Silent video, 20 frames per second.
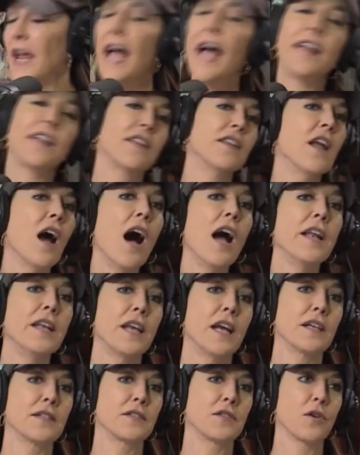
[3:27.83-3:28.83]
had none
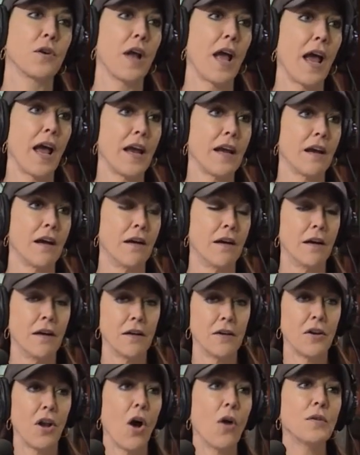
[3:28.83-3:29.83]
yesterday.
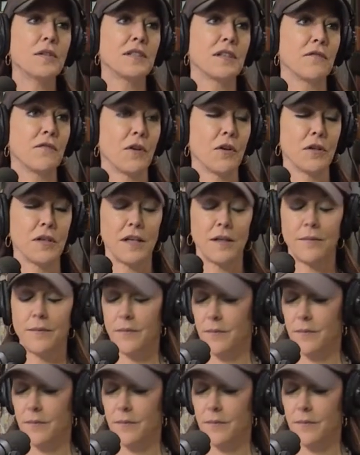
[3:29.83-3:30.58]
Exactly. No civilian.